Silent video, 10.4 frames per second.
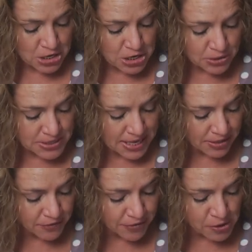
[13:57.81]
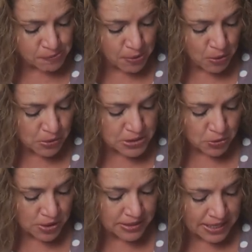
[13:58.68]
No telephone poles
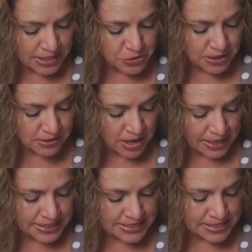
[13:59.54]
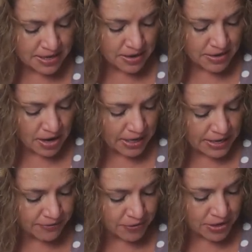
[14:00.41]
or electric lines, not
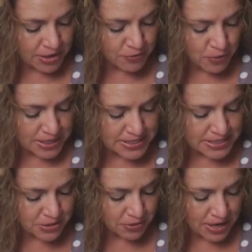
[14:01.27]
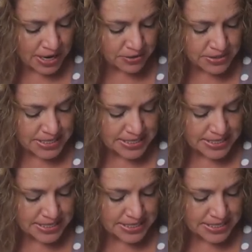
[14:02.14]
a foot of wasted ground,